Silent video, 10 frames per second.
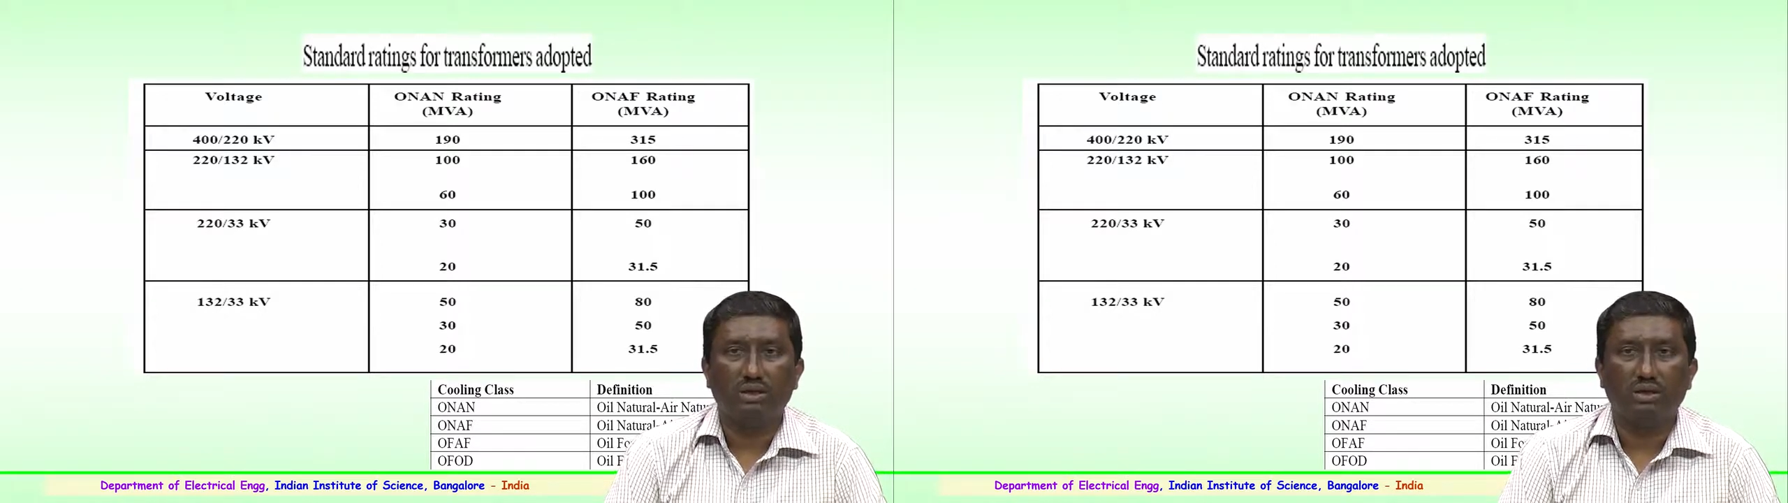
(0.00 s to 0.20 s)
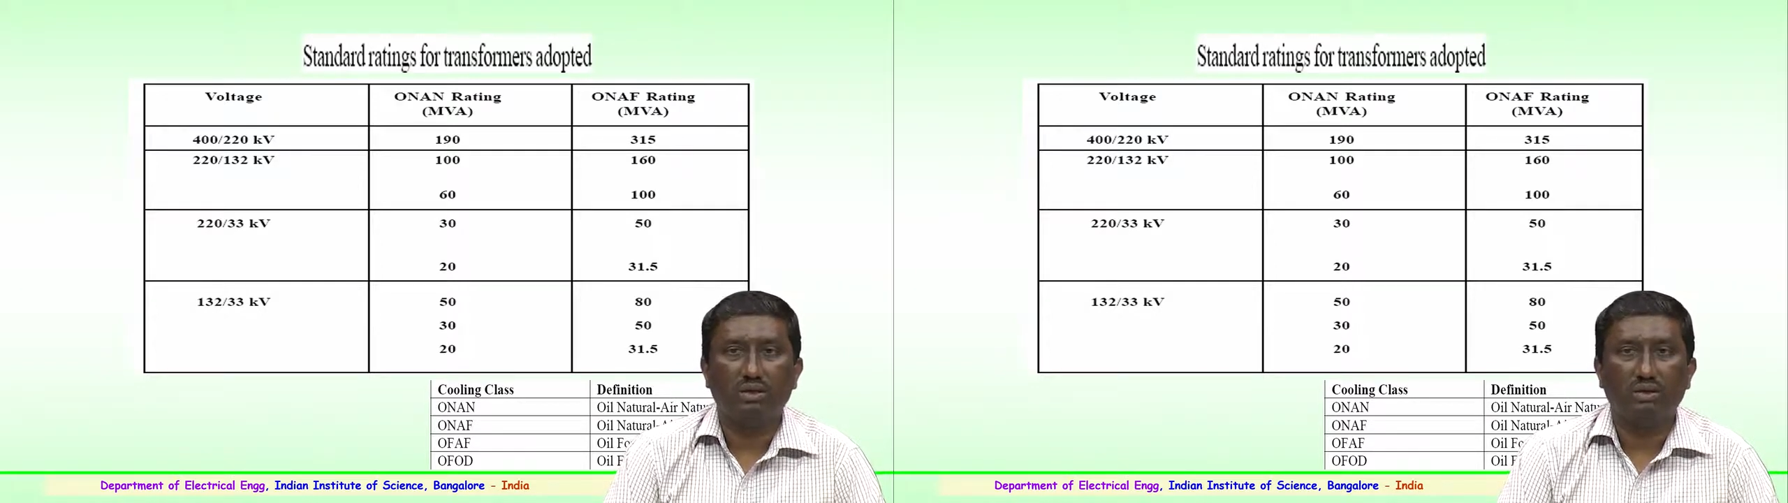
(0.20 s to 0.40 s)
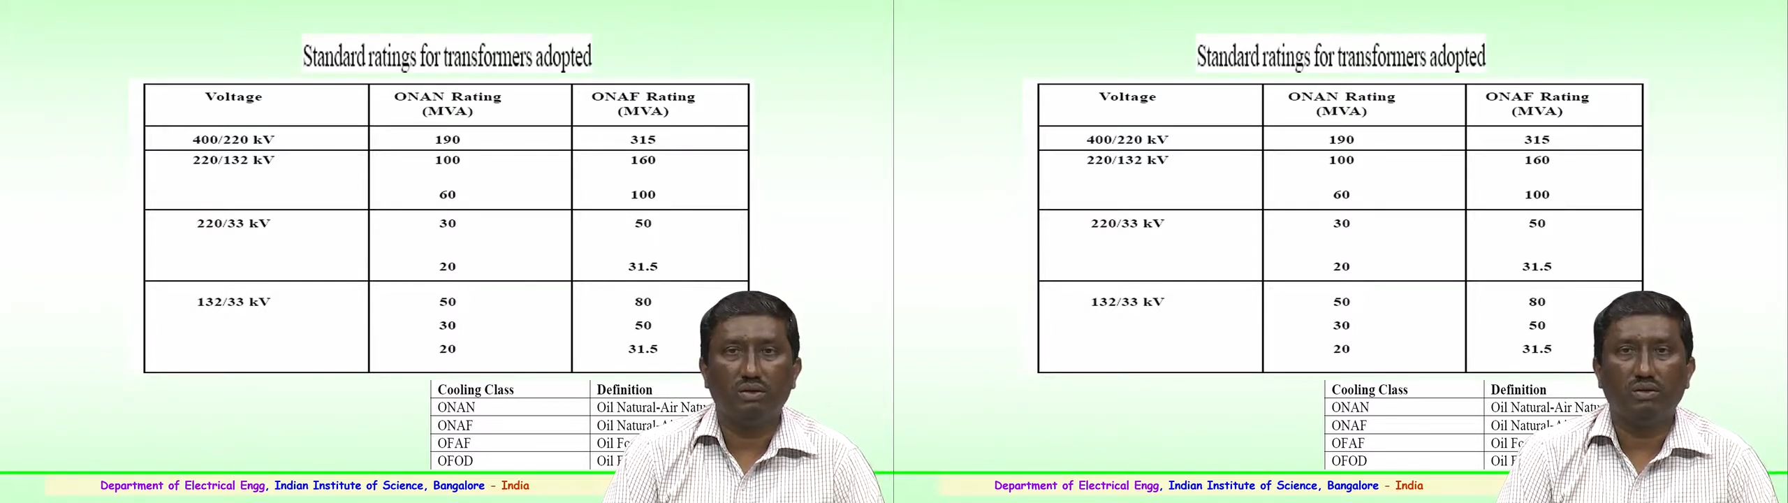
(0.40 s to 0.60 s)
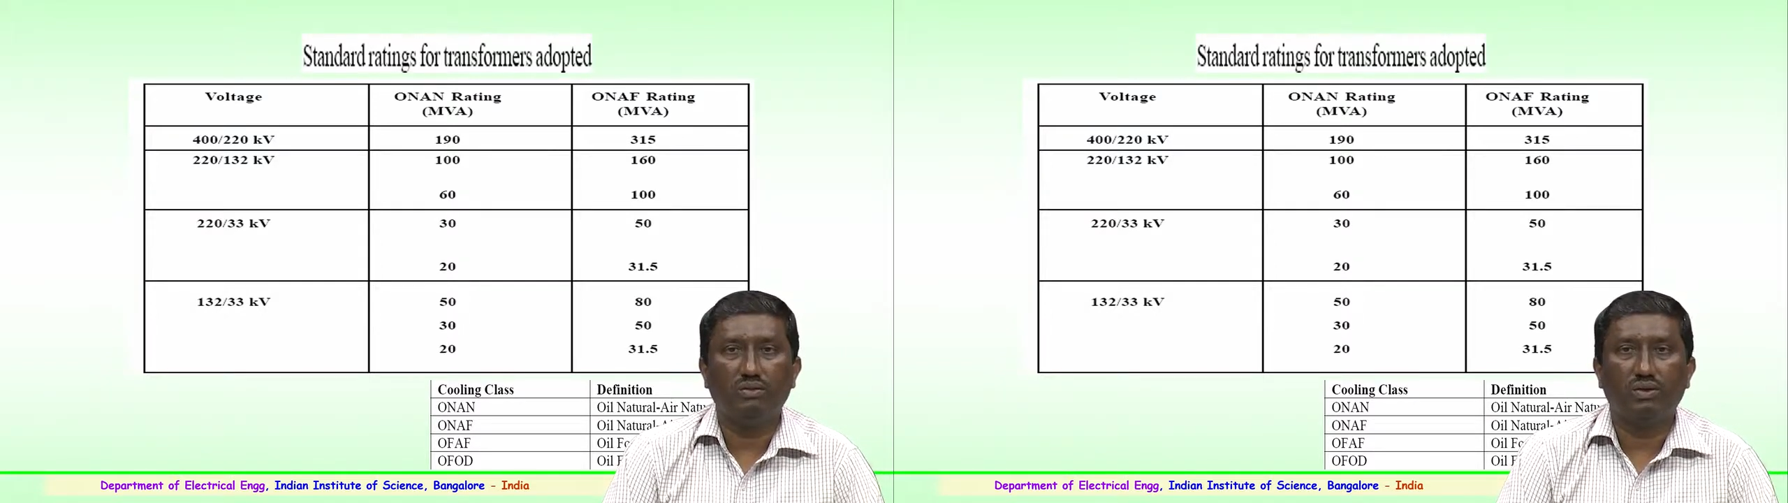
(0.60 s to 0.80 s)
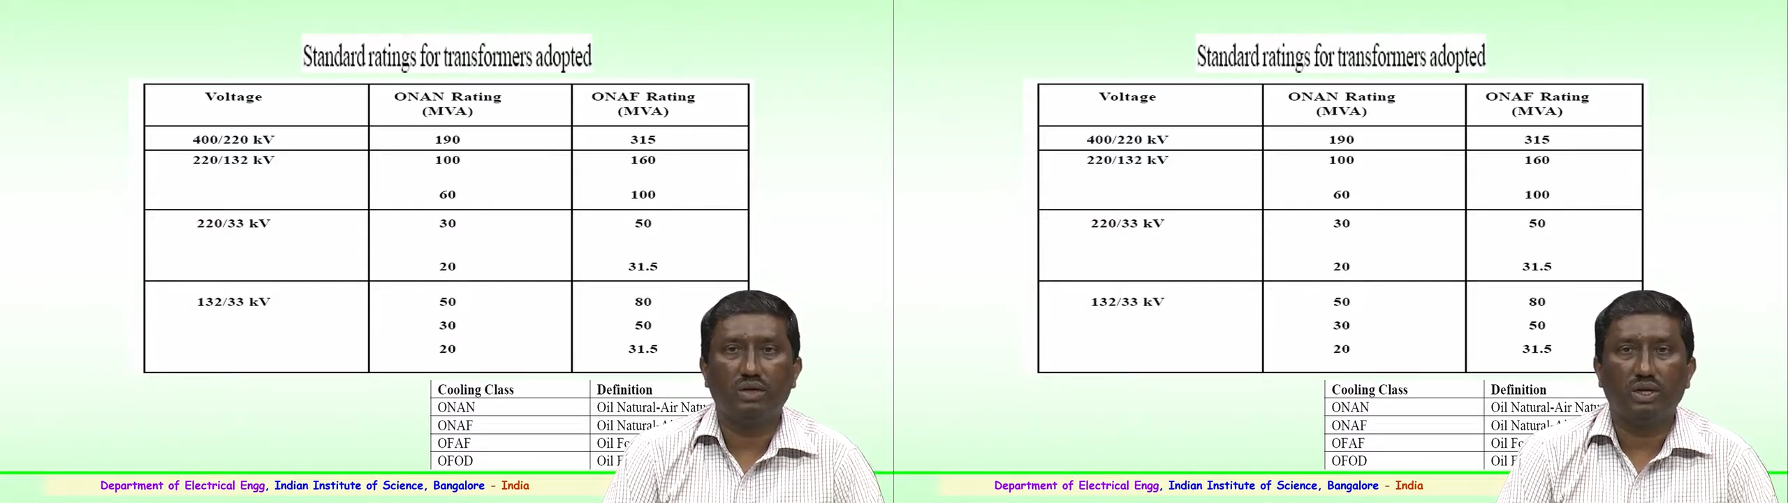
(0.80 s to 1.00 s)

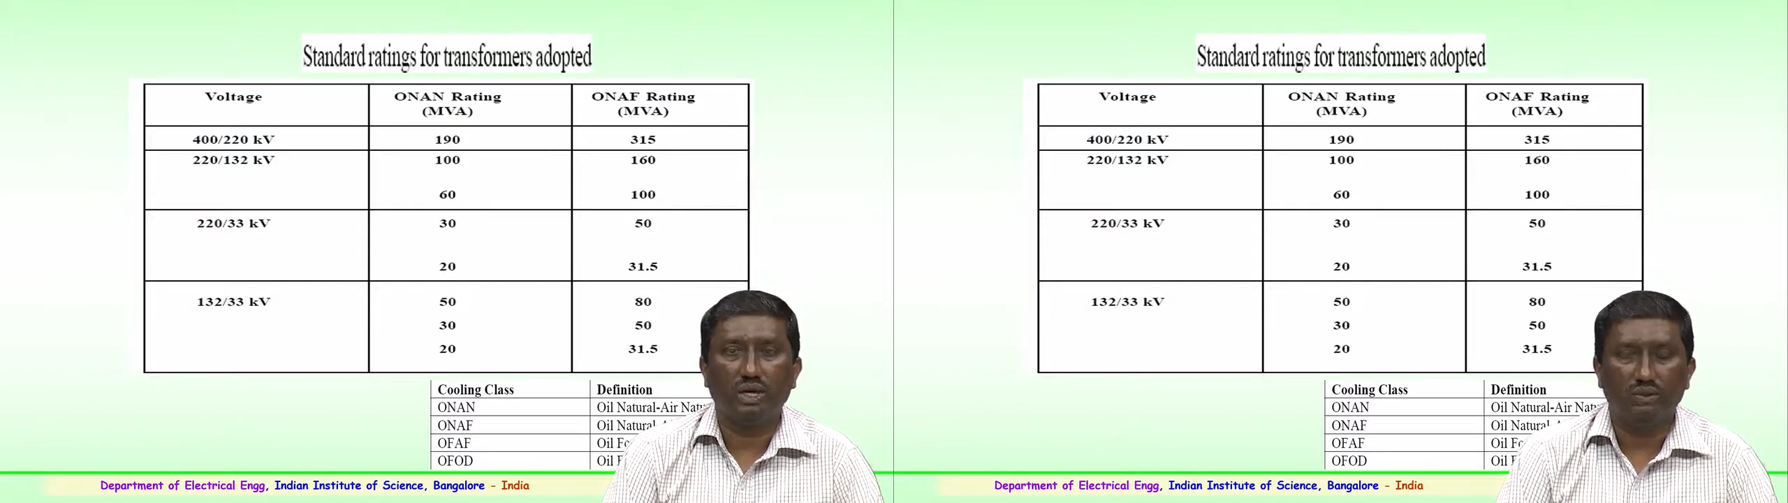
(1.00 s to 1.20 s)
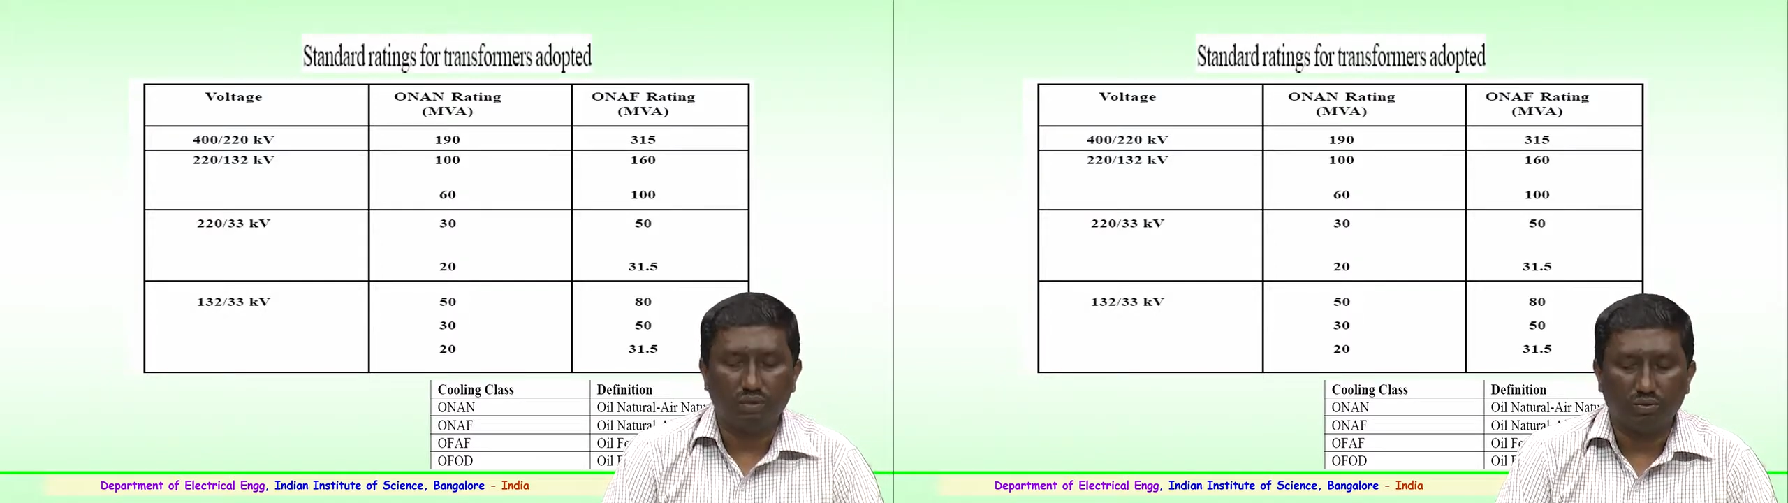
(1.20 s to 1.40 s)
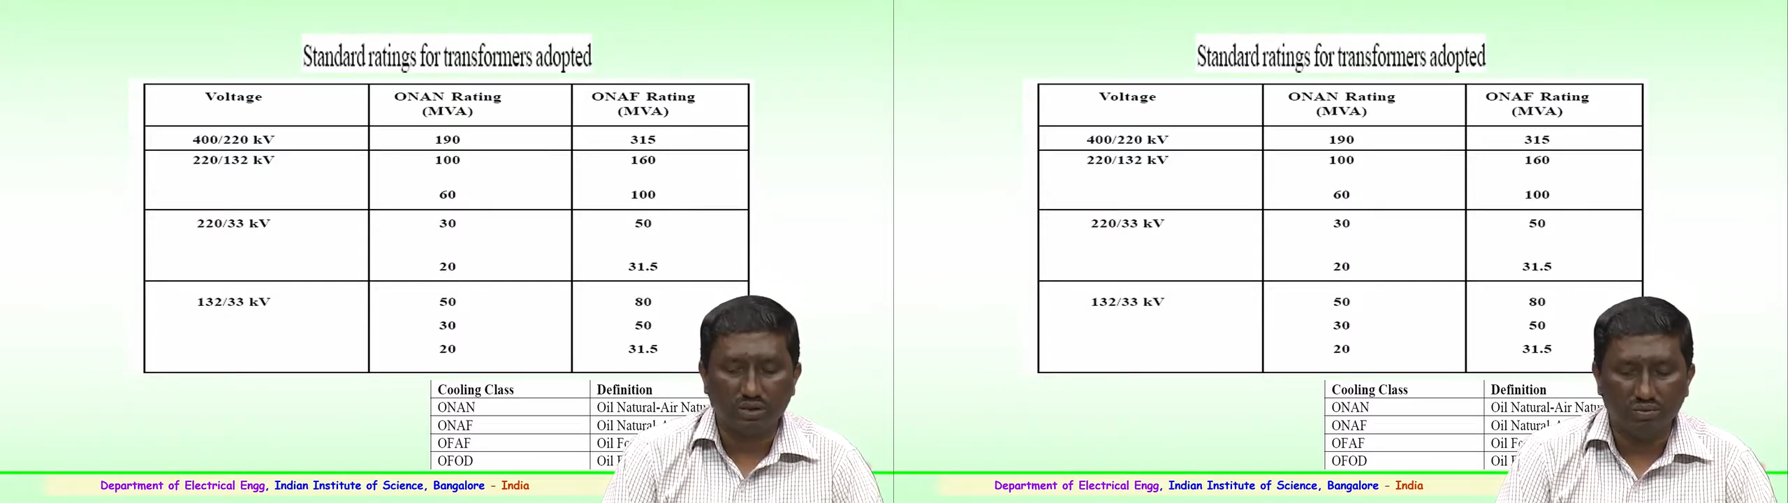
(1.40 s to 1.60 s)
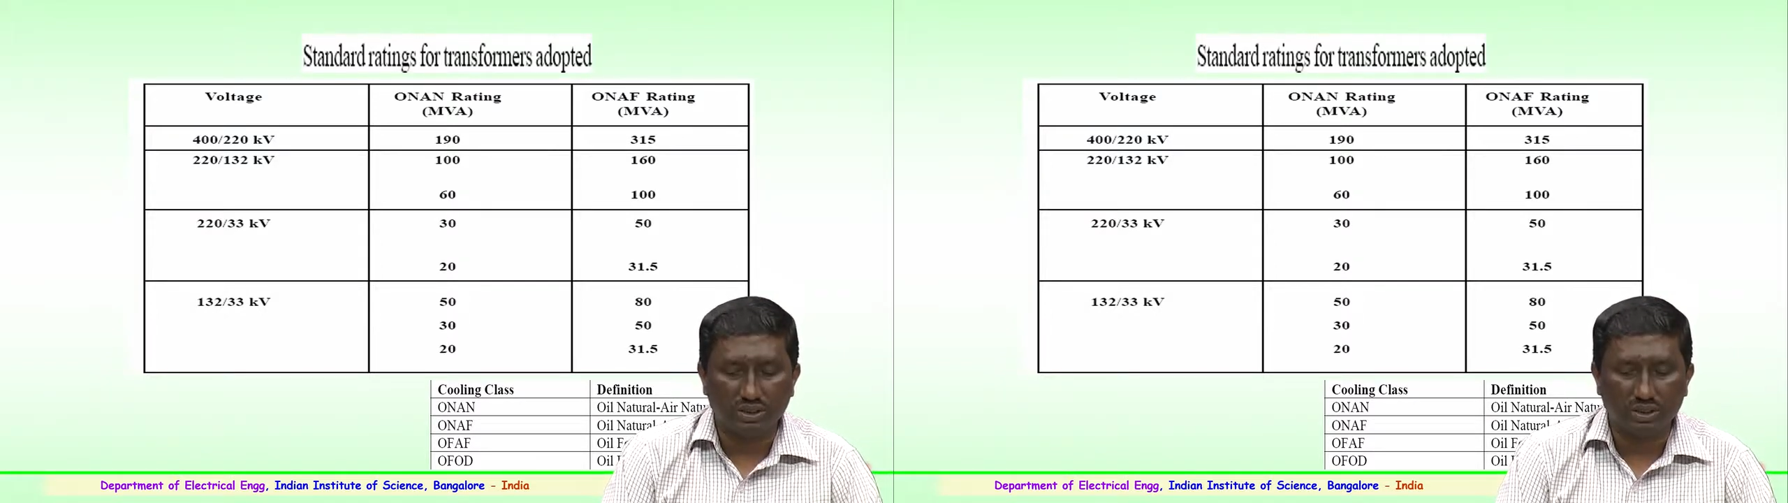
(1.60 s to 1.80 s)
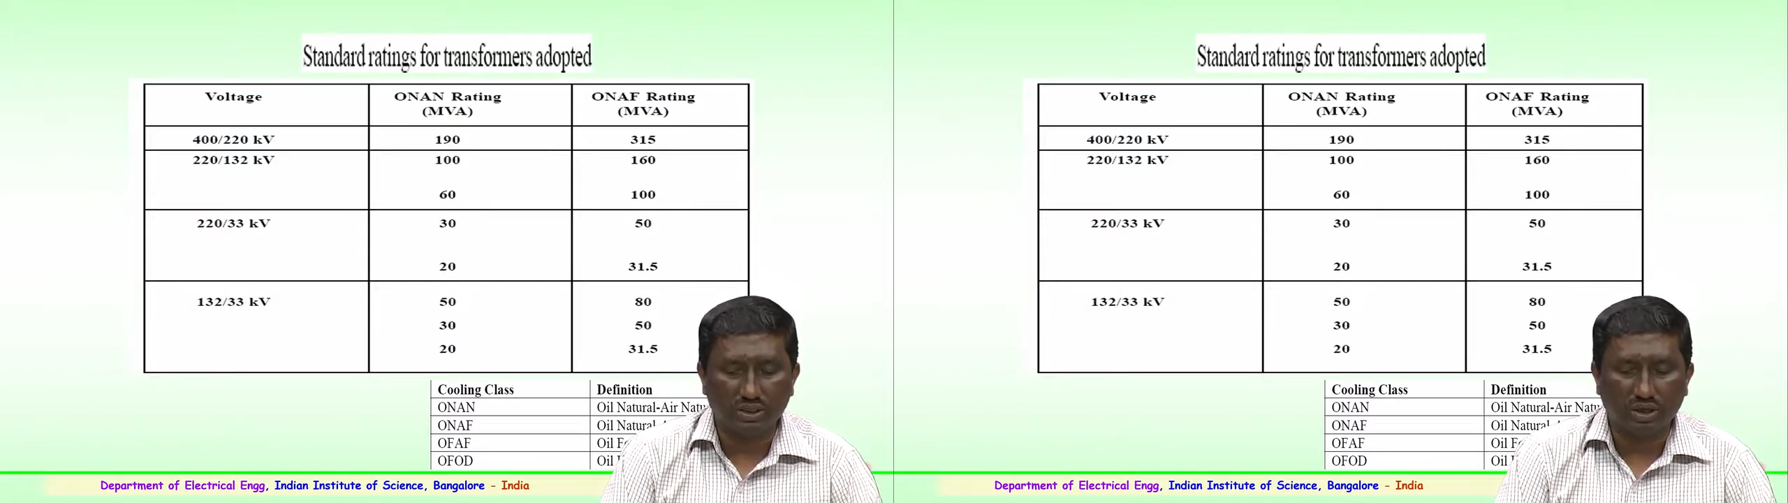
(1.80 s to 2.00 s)
for the transformer which has